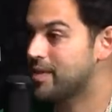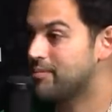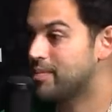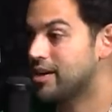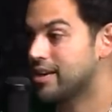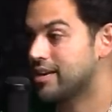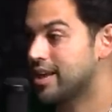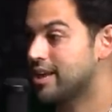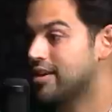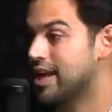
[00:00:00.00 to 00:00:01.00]
But it,
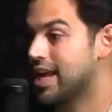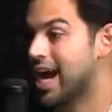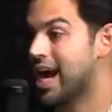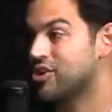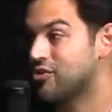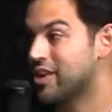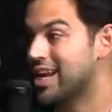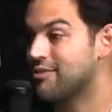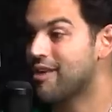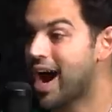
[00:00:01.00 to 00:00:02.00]
I know that
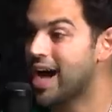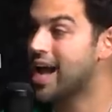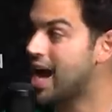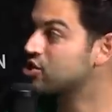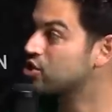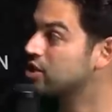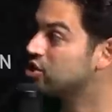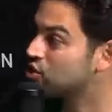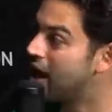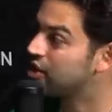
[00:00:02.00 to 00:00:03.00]
if I actually
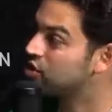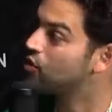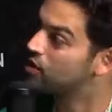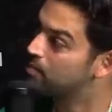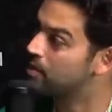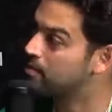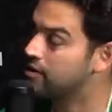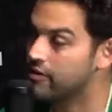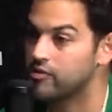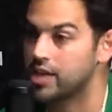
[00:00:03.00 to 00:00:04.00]
tried to go into
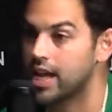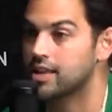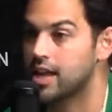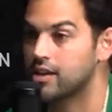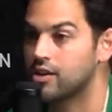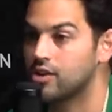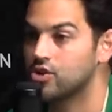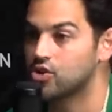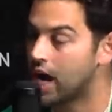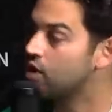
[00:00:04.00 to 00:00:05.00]
primitive every day and like
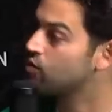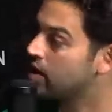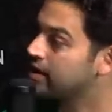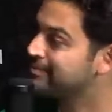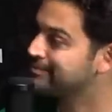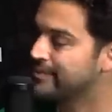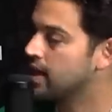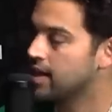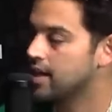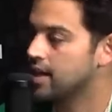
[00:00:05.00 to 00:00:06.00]
try to run it,
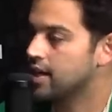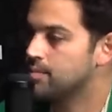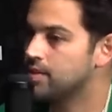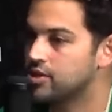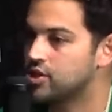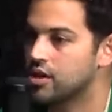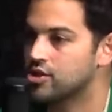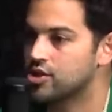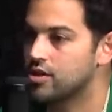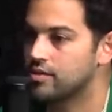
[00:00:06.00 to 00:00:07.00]
It'd be a junk burn
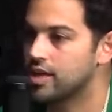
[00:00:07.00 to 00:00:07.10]
show. Out, yeah,